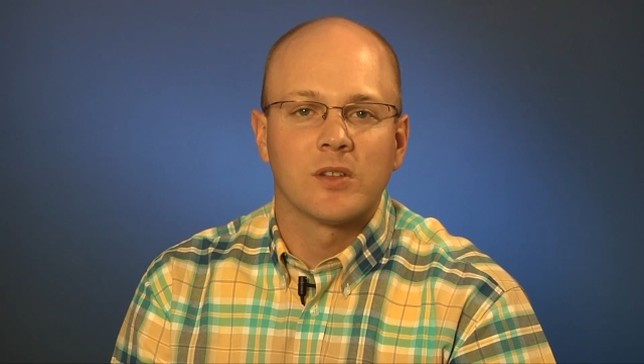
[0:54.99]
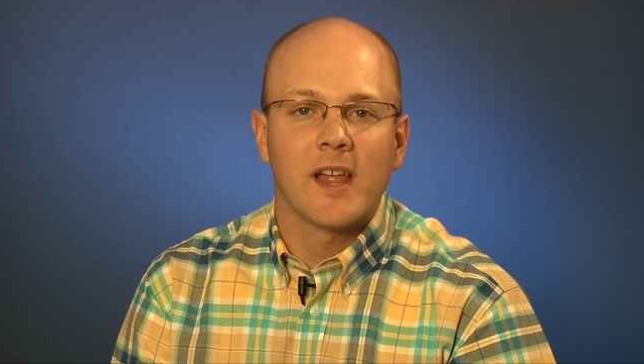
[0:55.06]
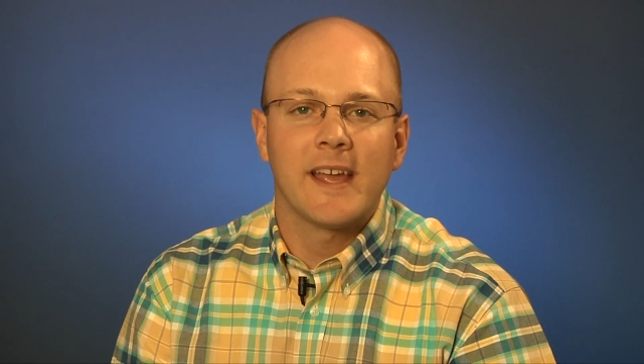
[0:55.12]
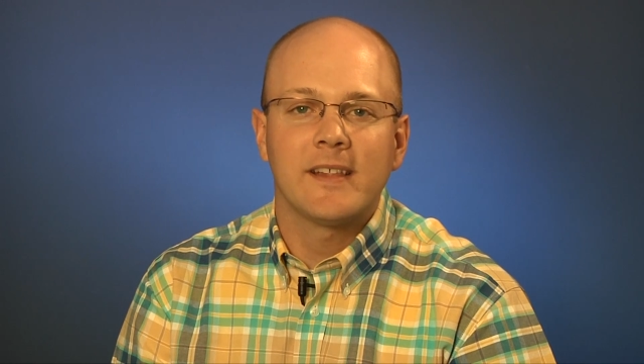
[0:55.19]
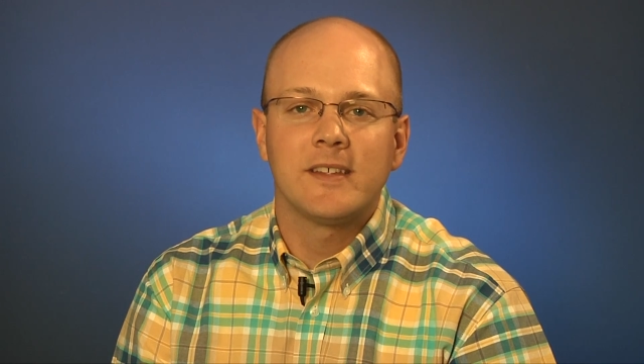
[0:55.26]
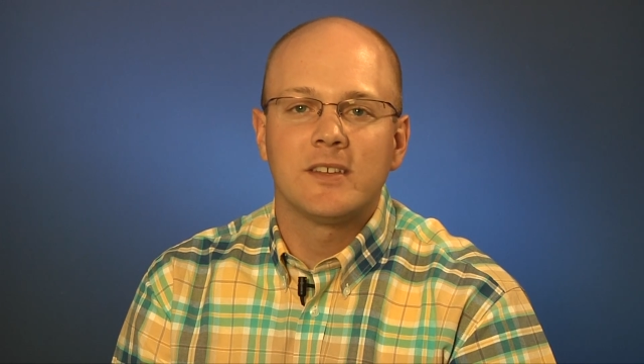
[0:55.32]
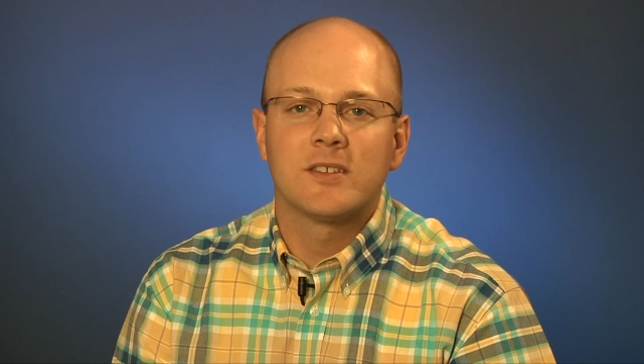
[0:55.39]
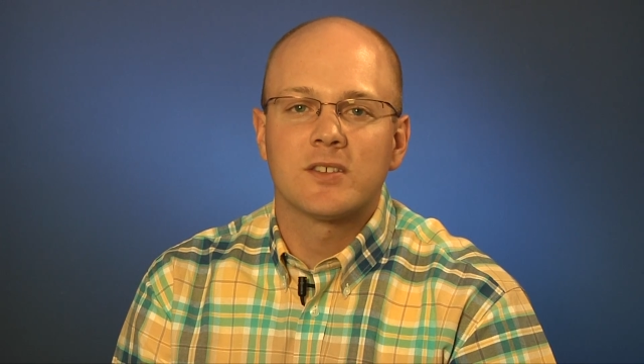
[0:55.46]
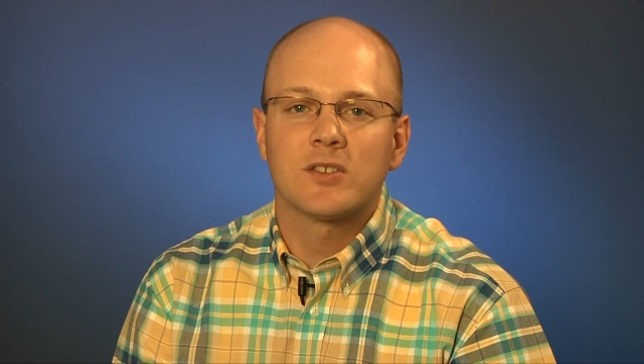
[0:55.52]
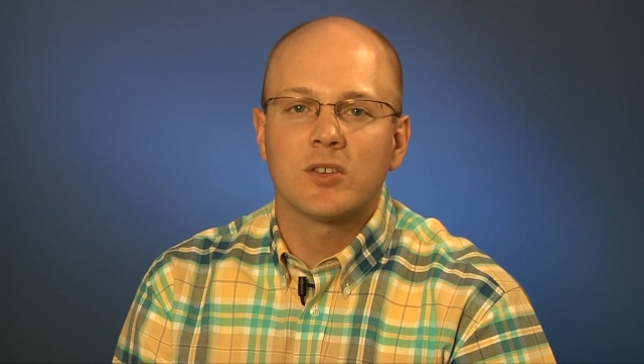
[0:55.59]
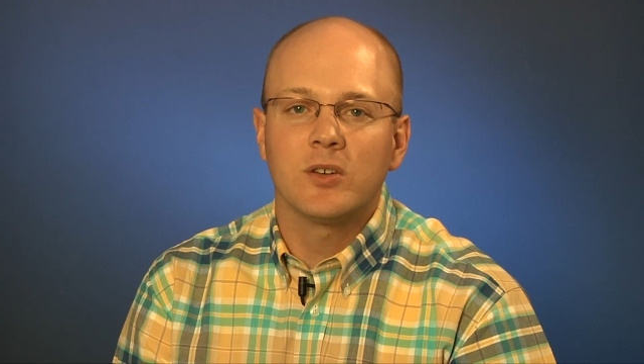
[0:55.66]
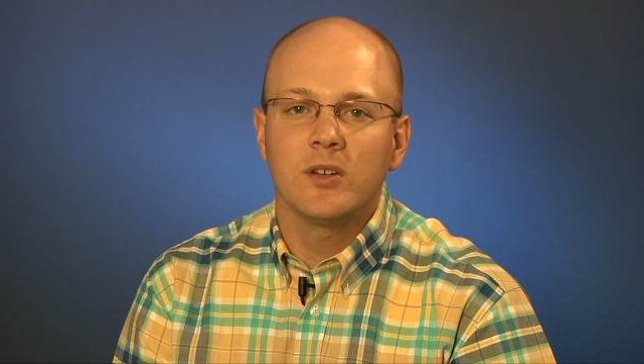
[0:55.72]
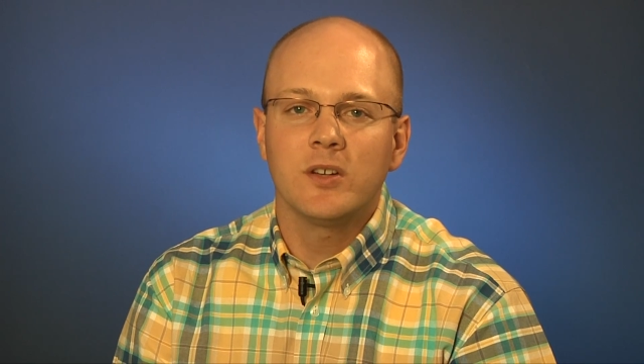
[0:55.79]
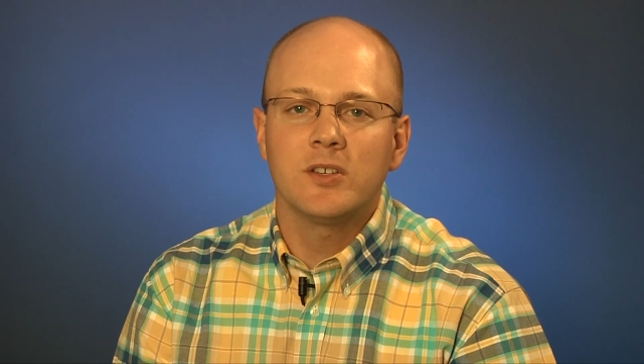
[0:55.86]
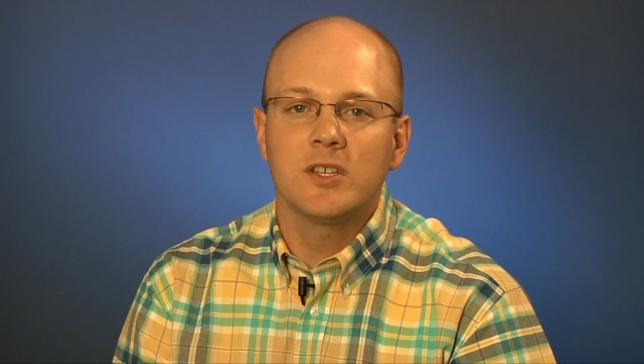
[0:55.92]
likely
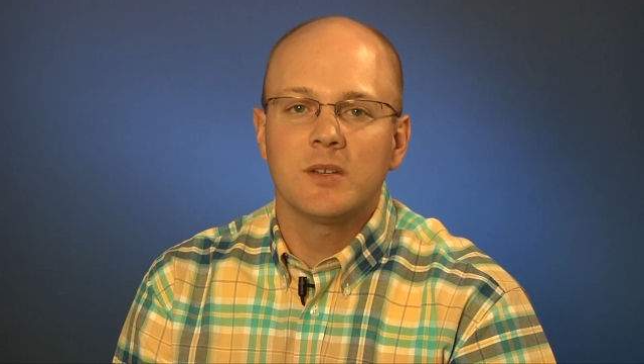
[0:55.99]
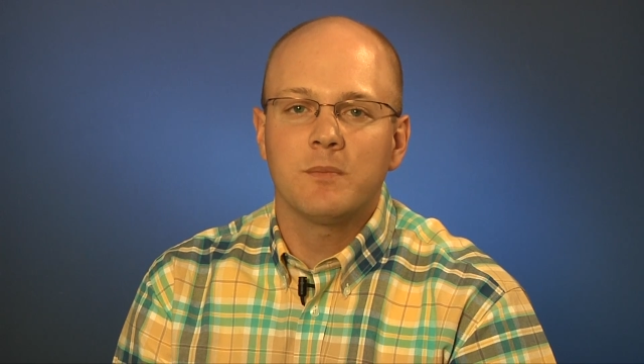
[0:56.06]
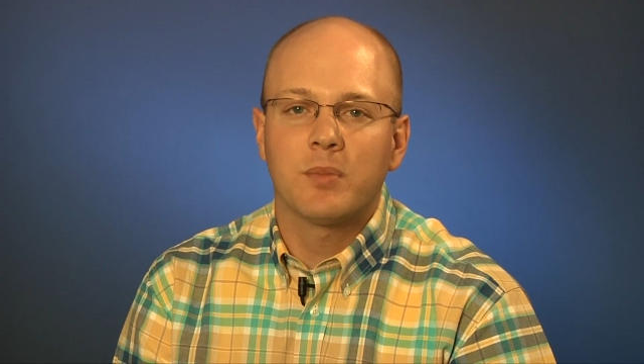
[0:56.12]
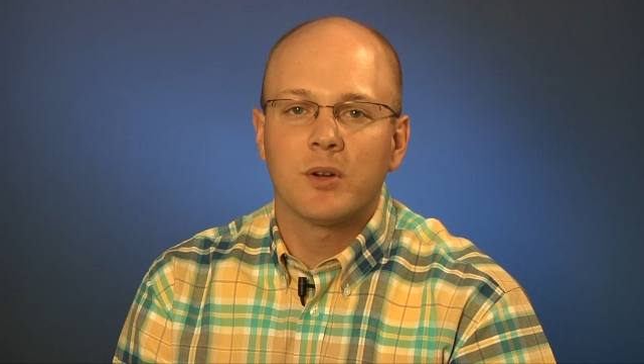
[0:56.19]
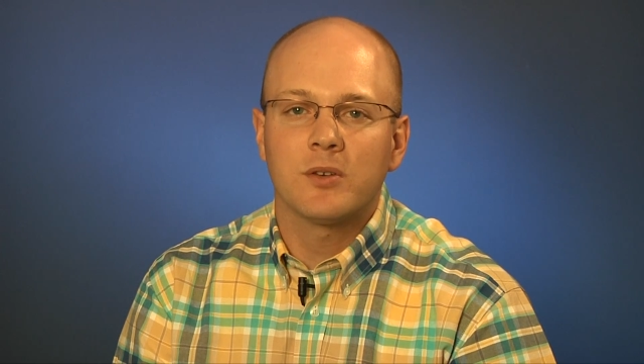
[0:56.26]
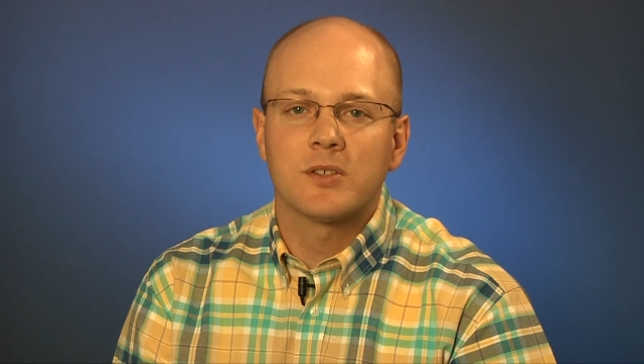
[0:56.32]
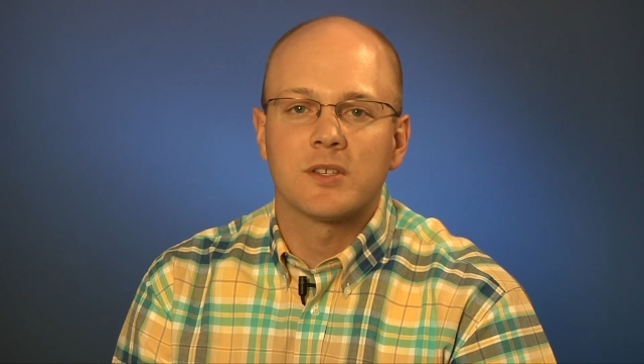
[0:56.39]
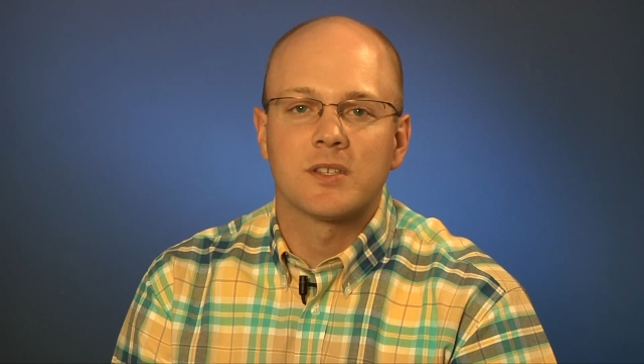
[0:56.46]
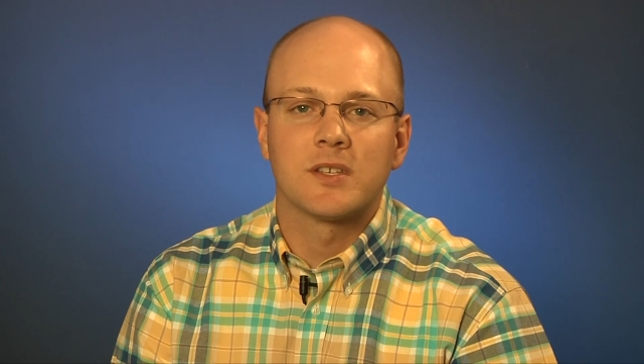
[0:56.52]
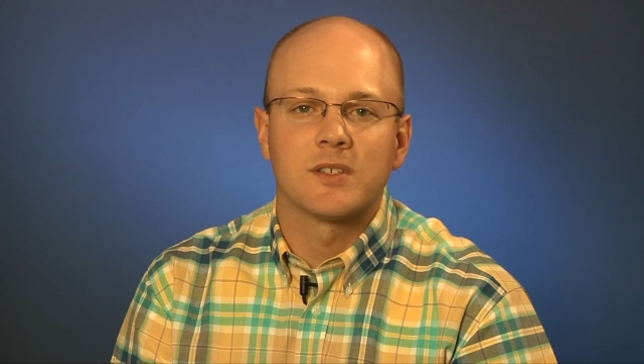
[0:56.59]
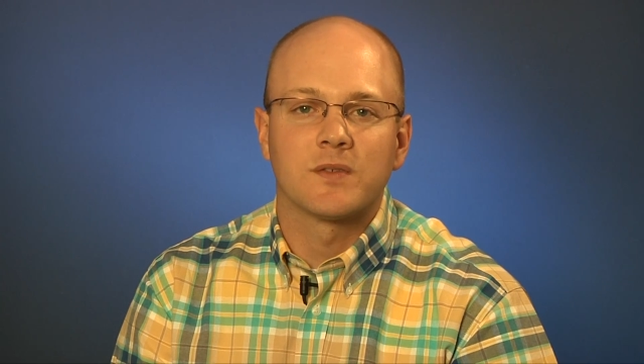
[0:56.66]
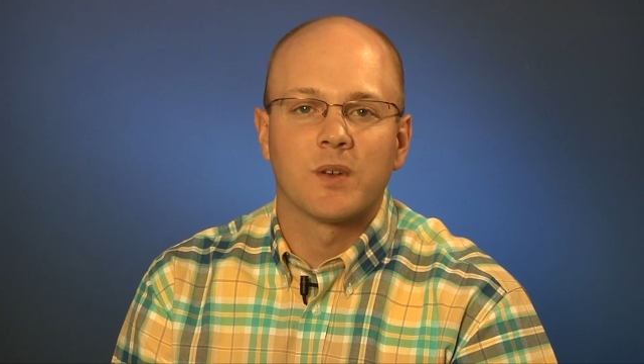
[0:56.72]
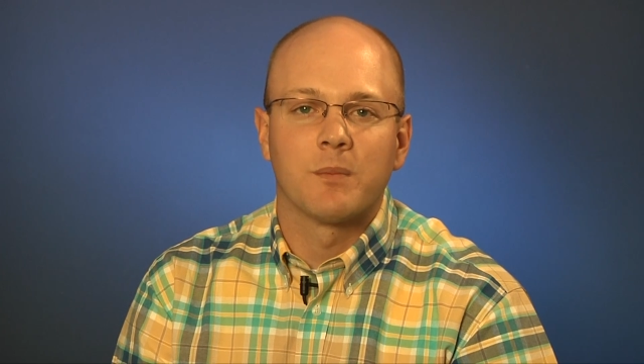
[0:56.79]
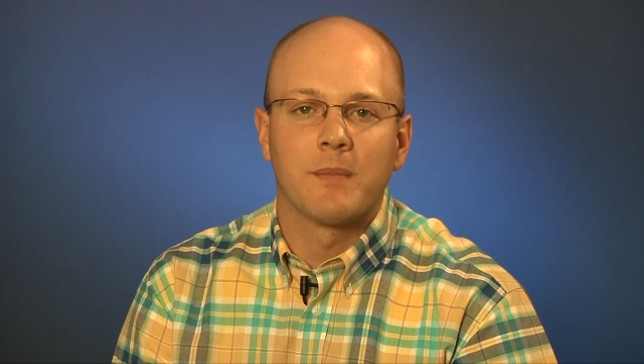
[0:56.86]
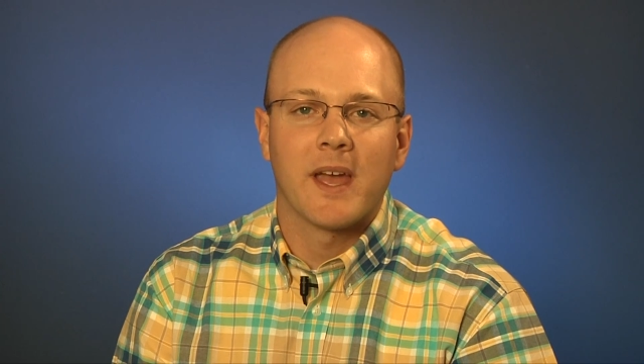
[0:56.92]
discouraging purchases
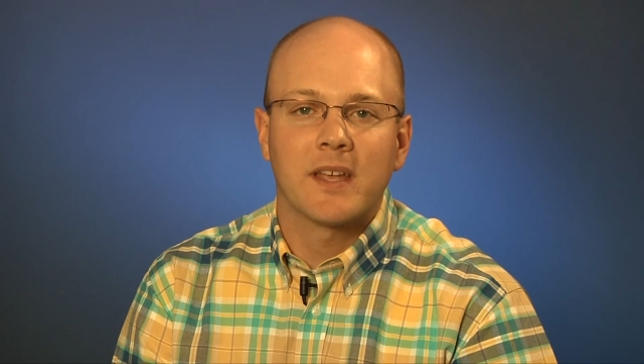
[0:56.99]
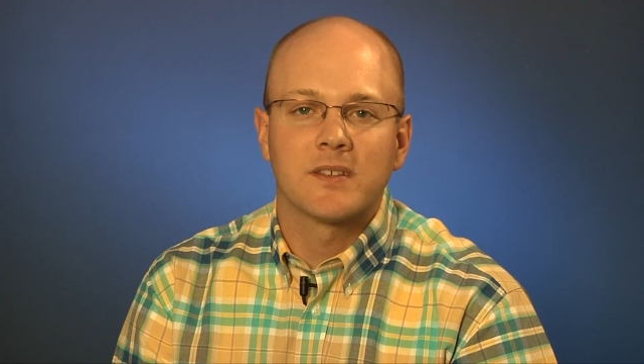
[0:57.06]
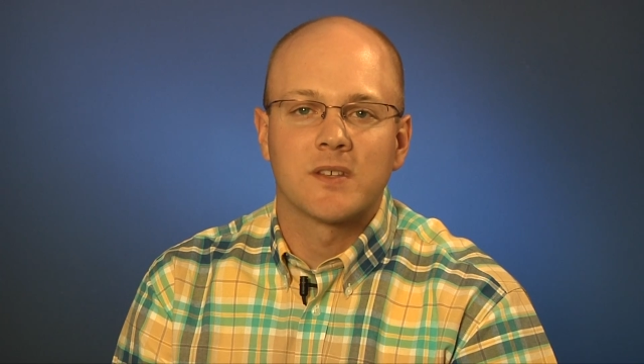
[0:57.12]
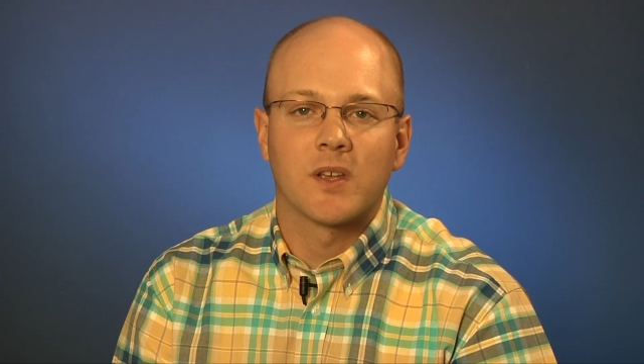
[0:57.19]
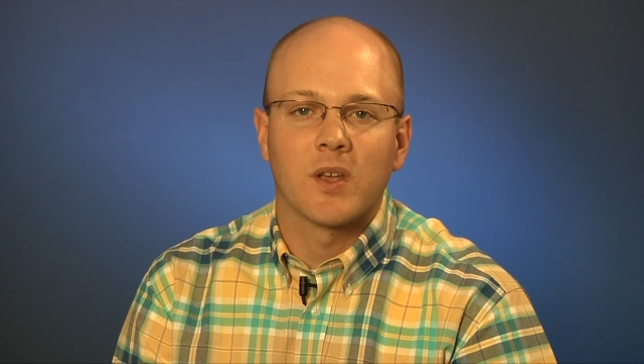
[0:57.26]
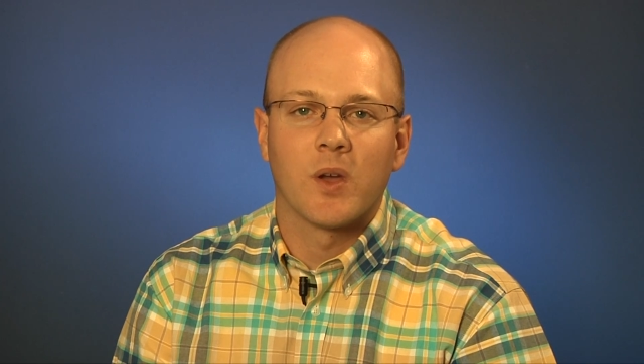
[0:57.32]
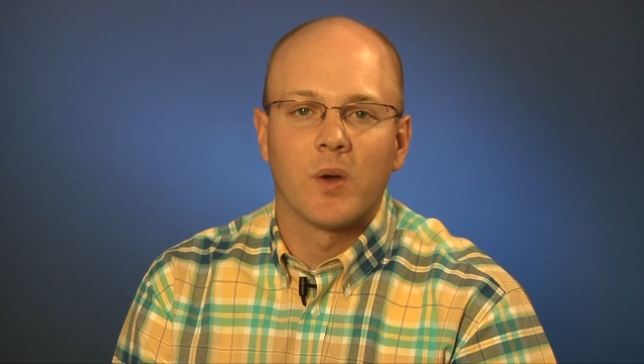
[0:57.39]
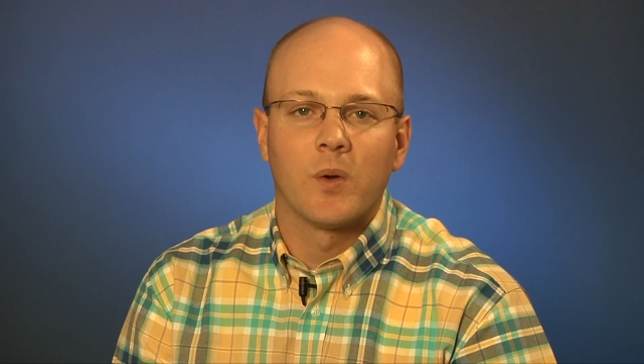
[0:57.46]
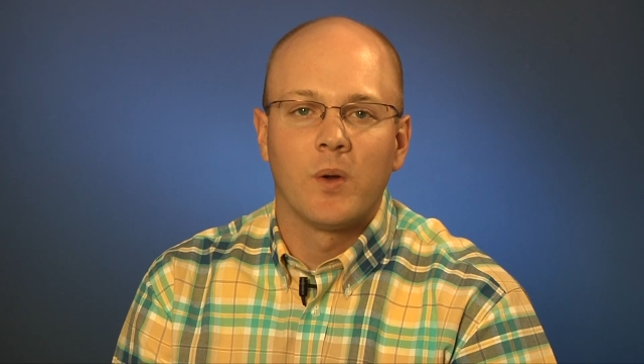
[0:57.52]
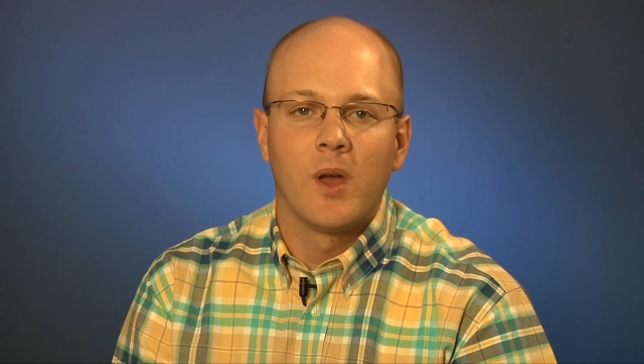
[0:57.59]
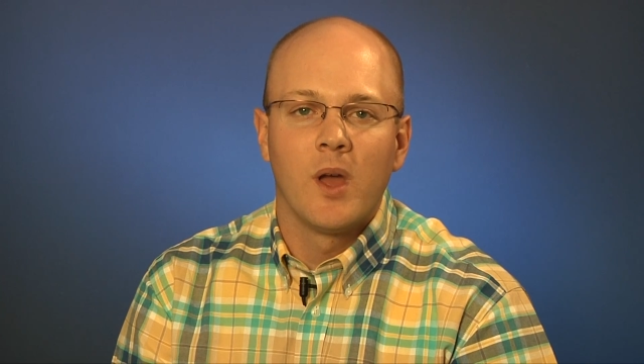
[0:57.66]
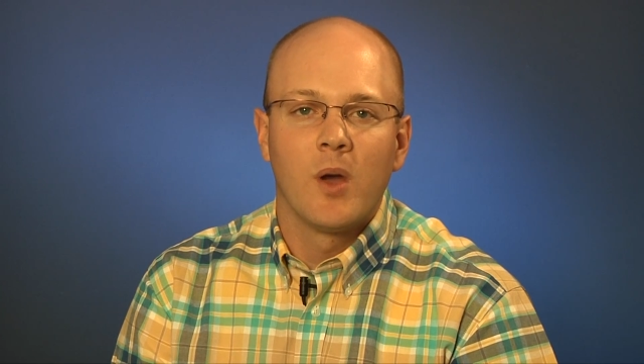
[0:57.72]
from Mexico,